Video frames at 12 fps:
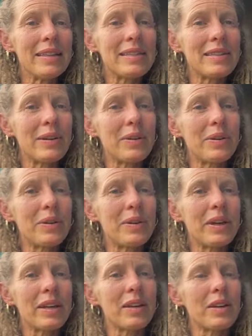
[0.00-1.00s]
So
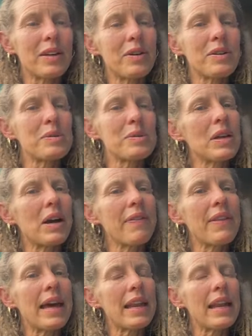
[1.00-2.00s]
it goes beyond
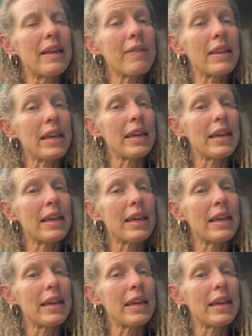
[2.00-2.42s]
that. And